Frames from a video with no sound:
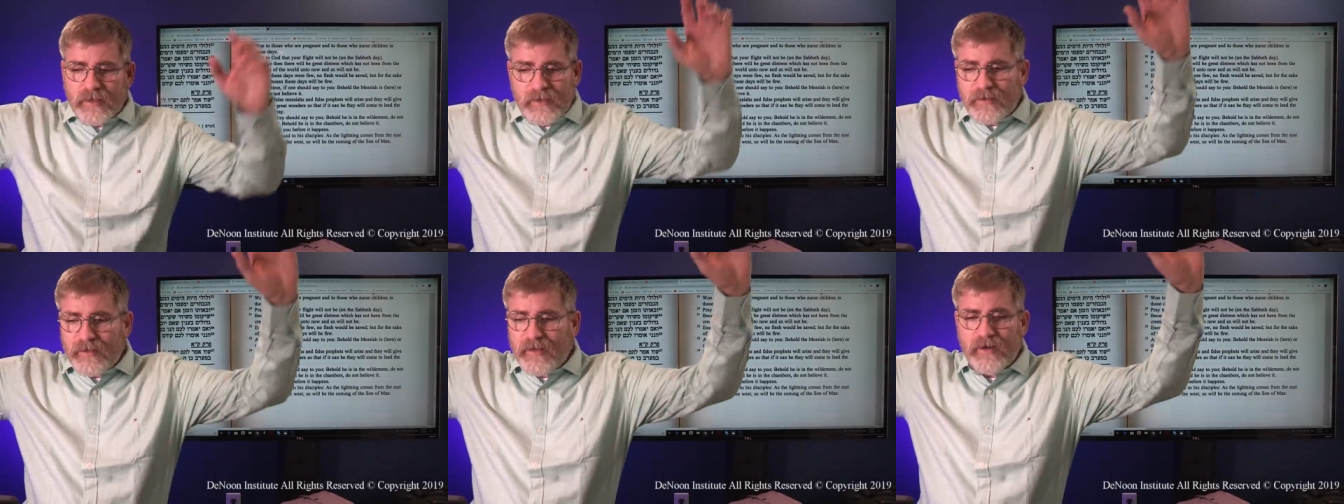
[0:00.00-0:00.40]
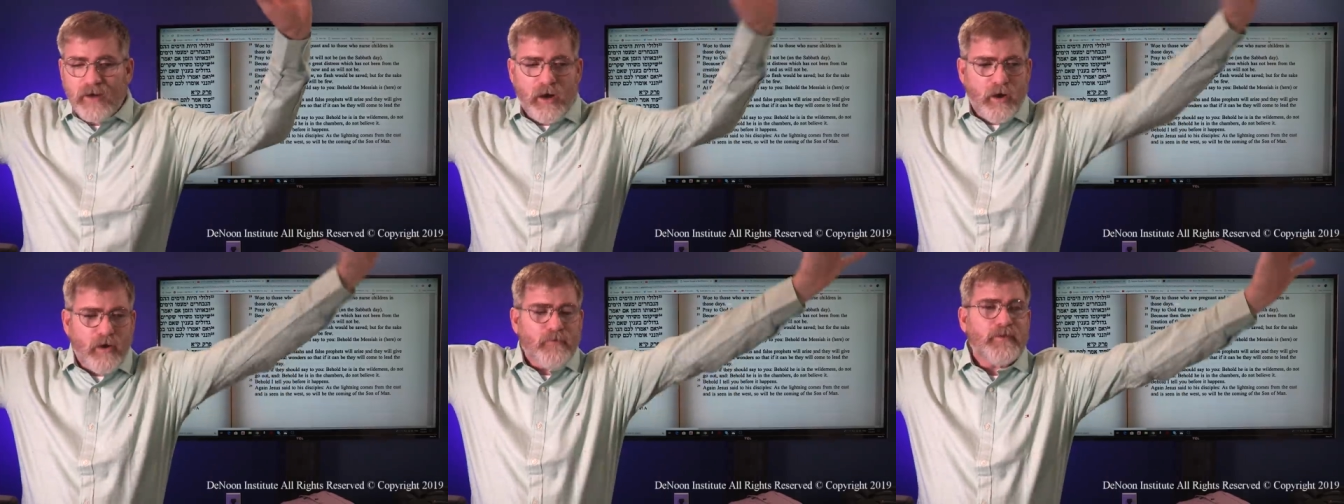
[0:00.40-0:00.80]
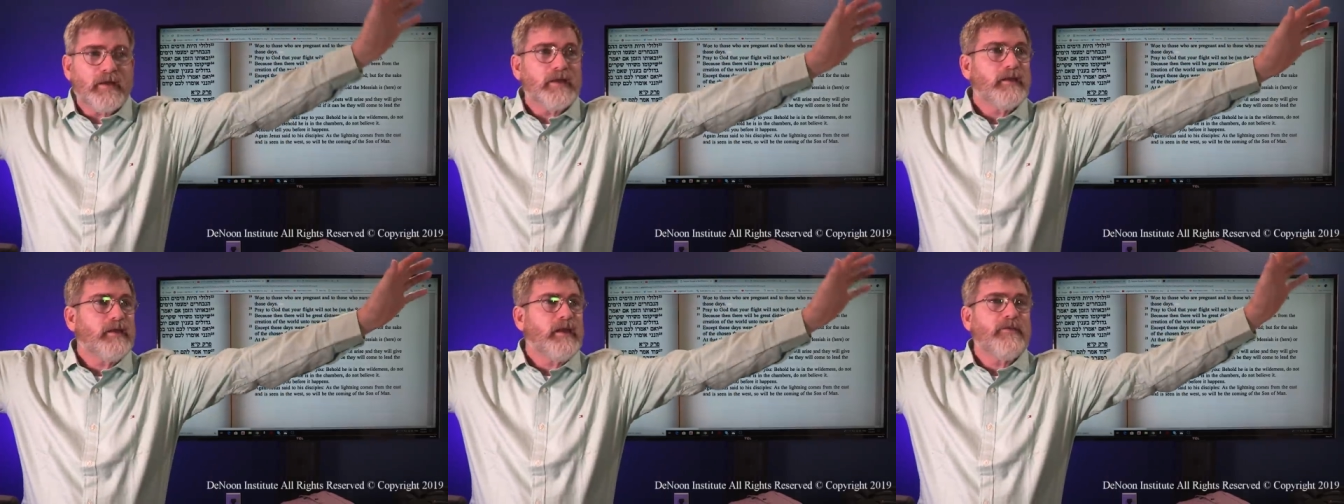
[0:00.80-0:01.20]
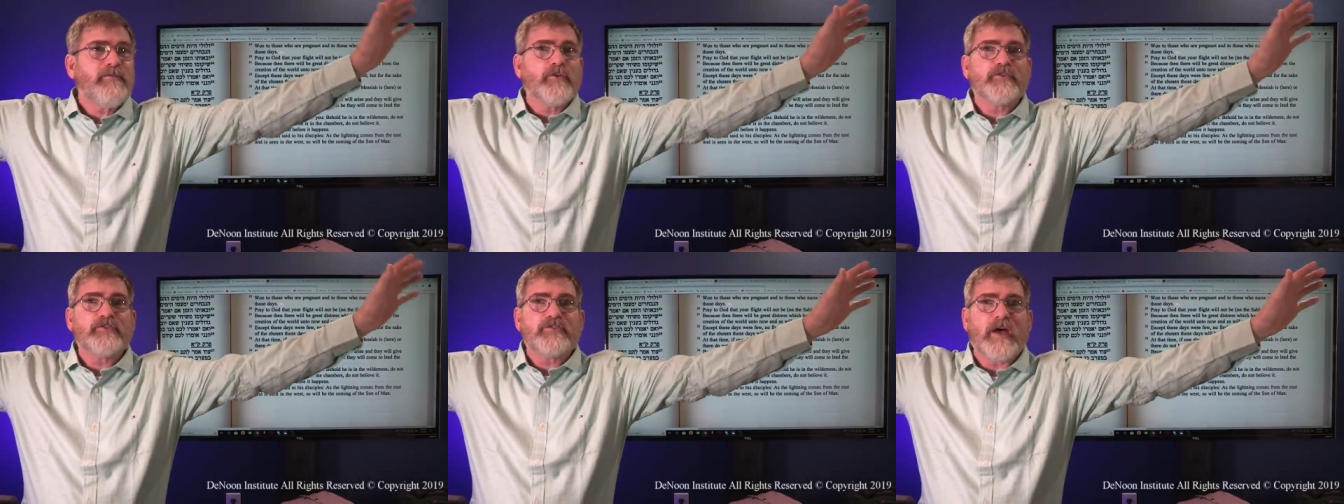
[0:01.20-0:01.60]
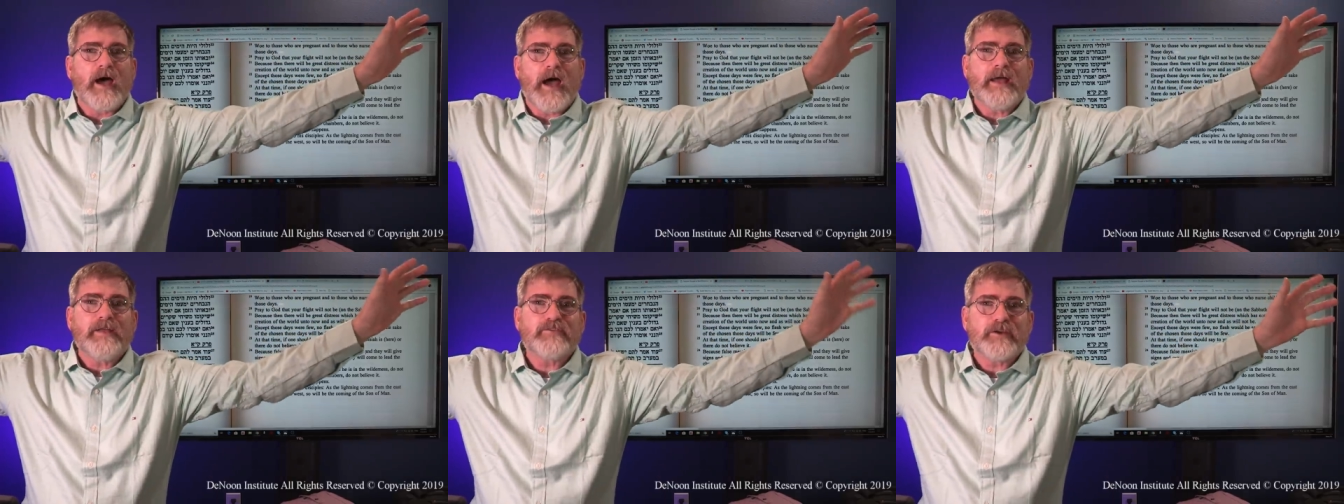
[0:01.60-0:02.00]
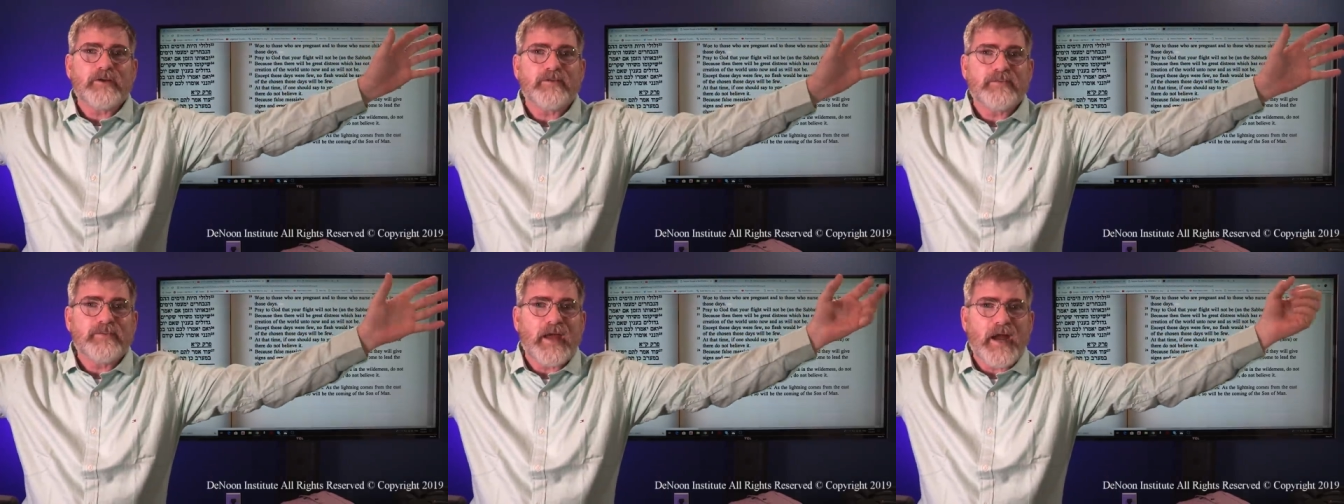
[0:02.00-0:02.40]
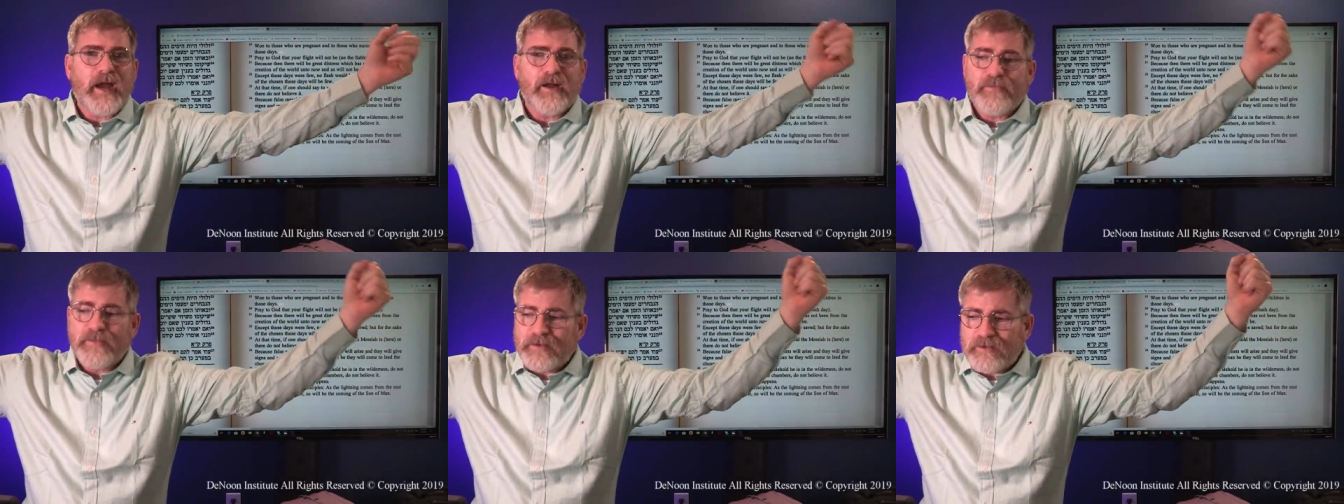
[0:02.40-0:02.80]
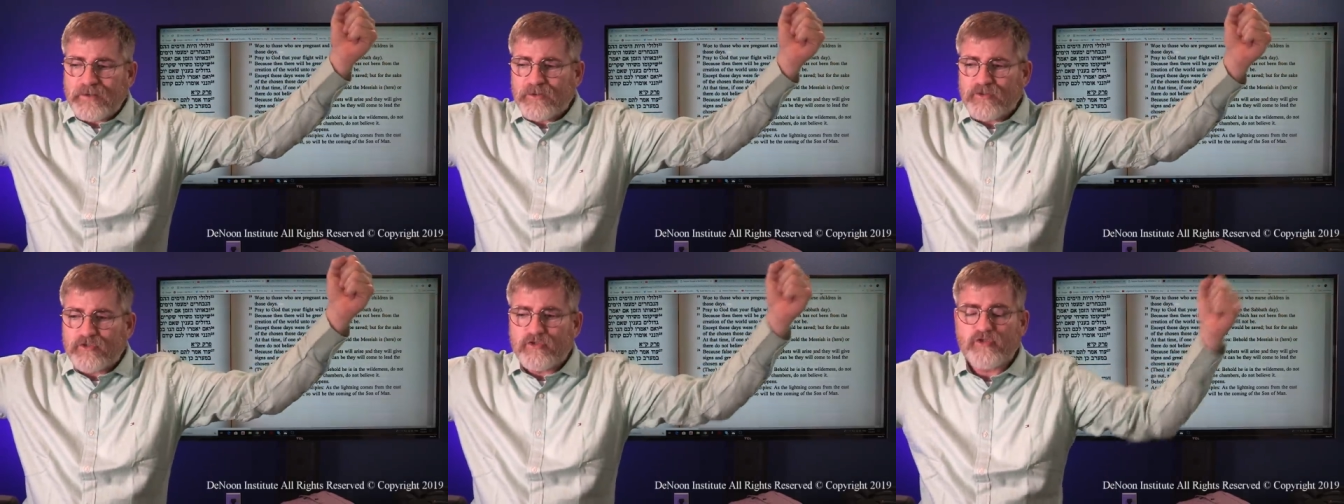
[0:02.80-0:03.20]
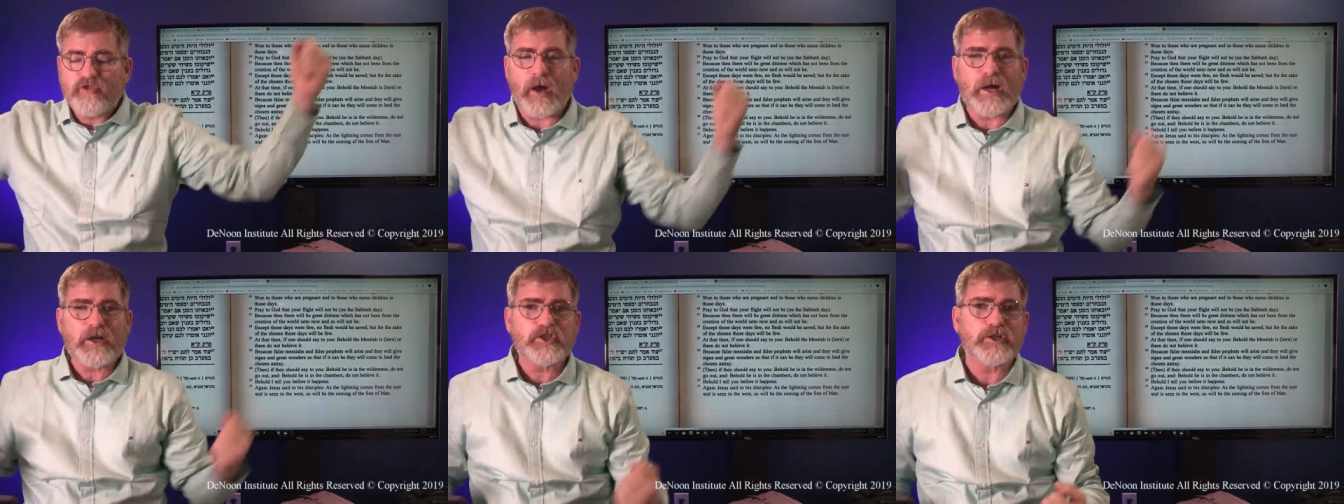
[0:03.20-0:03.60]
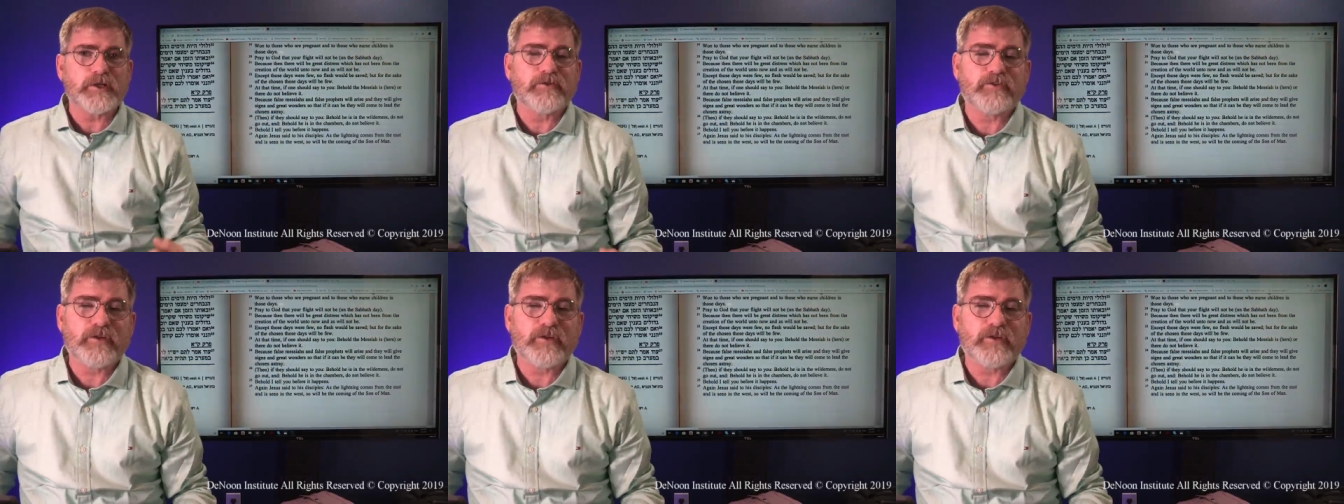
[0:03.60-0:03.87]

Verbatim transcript: and, and all the evil signs that are there that destruction is